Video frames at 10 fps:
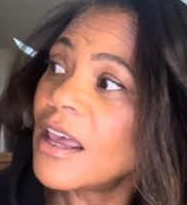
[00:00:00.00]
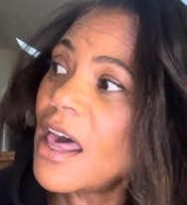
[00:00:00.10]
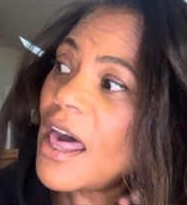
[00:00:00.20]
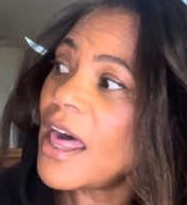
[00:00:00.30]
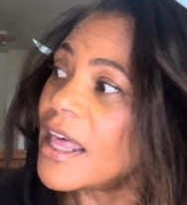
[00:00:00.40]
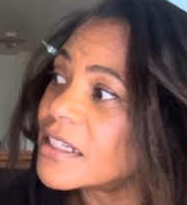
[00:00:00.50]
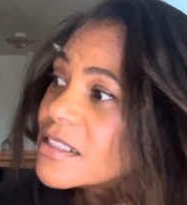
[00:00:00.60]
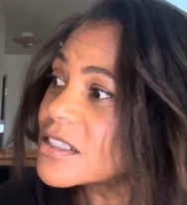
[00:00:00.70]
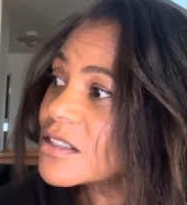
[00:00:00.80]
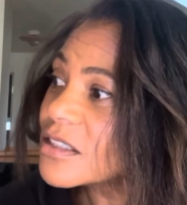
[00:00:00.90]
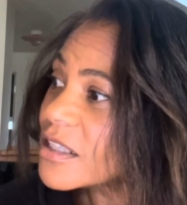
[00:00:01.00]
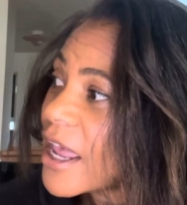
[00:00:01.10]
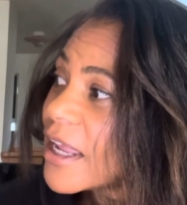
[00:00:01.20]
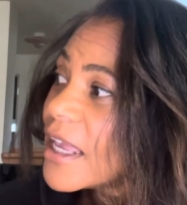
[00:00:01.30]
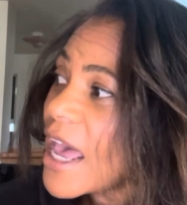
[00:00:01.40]
and
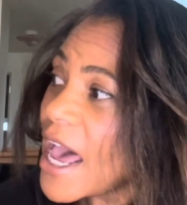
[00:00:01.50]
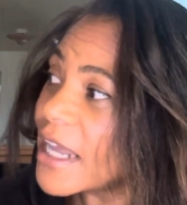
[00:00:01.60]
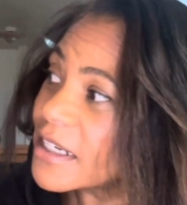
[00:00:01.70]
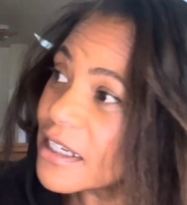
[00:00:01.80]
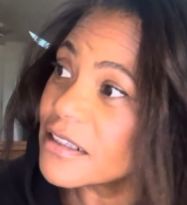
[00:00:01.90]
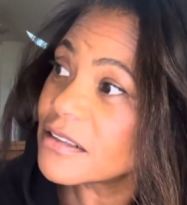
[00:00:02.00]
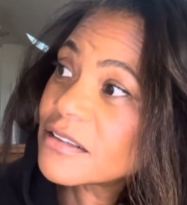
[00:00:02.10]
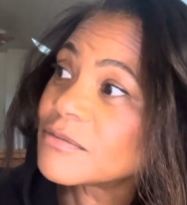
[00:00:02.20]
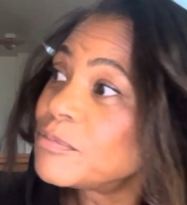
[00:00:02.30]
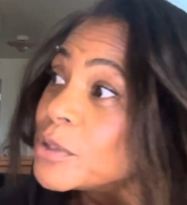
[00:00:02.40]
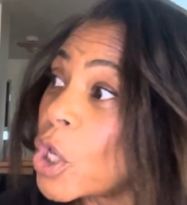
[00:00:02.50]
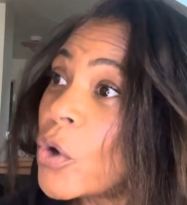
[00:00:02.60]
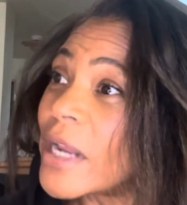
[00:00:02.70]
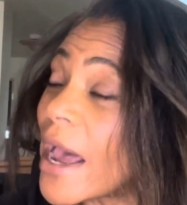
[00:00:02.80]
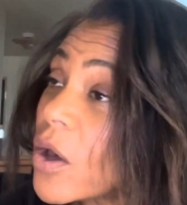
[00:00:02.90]
like had it
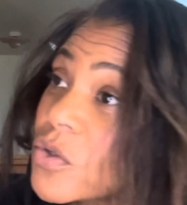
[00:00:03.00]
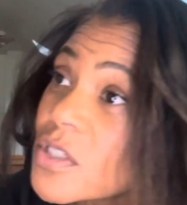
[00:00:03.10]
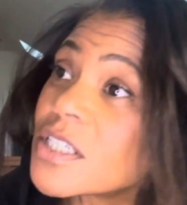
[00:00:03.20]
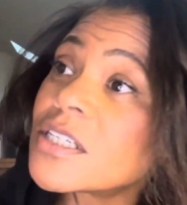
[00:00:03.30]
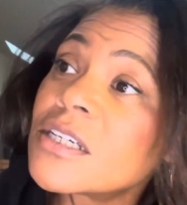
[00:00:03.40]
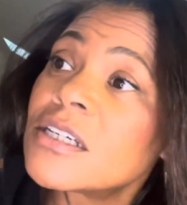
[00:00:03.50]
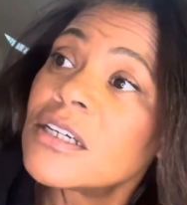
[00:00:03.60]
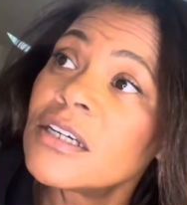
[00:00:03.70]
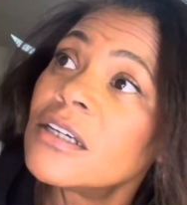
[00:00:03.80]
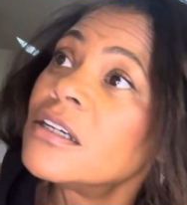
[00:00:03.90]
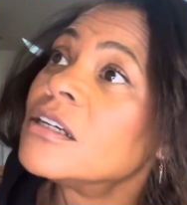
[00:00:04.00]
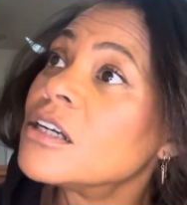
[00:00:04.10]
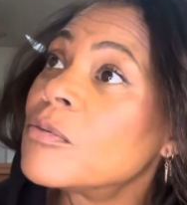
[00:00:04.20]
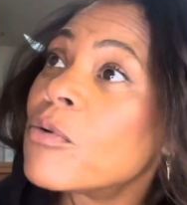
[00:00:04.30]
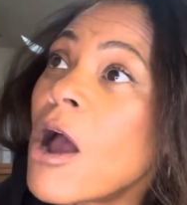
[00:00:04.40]
blown out
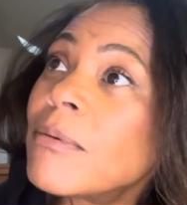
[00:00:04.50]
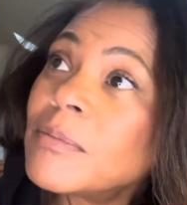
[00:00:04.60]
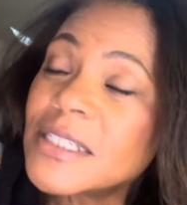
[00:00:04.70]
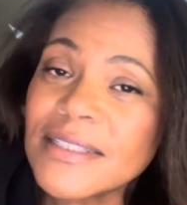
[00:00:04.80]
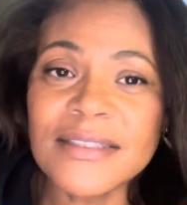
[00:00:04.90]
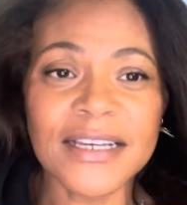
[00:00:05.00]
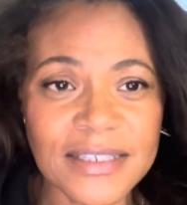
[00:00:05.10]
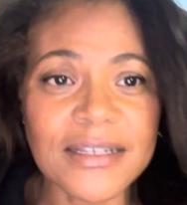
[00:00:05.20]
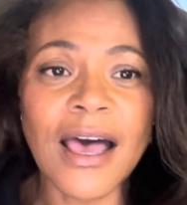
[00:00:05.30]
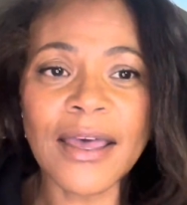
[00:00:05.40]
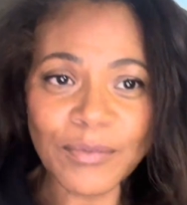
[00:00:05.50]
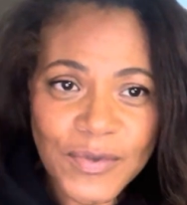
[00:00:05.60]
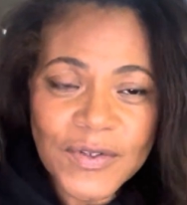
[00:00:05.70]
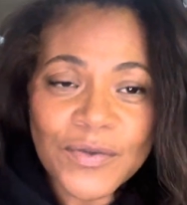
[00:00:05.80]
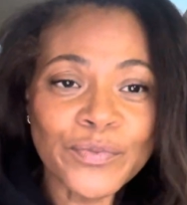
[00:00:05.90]
probably 6
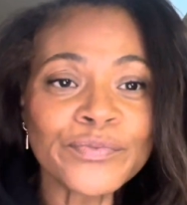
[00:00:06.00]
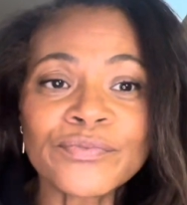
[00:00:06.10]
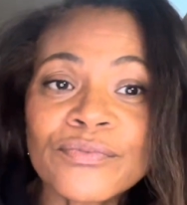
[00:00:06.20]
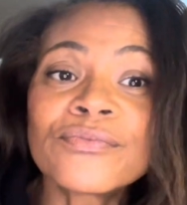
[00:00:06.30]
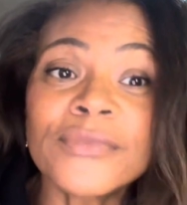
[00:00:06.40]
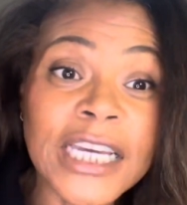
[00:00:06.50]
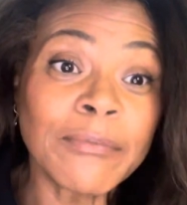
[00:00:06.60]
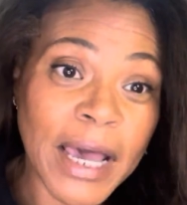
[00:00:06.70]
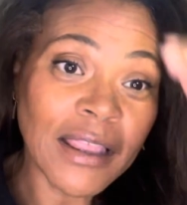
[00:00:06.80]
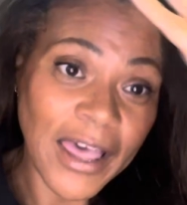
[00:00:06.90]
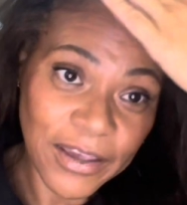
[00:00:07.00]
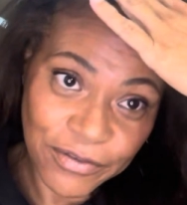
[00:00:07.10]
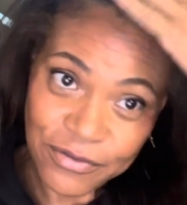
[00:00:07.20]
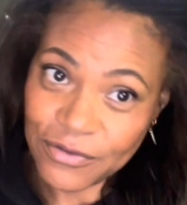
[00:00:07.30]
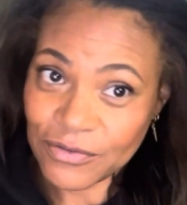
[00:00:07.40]
times in my life.